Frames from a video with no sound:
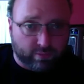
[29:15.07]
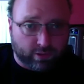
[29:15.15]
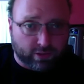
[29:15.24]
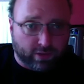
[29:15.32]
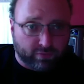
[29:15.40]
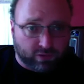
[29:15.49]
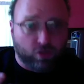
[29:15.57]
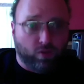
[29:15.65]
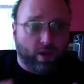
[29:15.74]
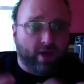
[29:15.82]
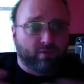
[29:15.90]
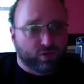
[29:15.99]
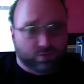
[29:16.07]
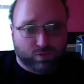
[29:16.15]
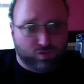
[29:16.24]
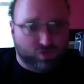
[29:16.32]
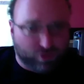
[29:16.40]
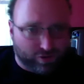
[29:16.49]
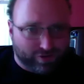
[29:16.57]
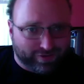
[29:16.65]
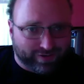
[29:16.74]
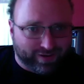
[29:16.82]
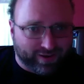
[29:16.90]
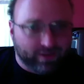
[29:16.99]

Because obviously you have wisdom, you've shared it today.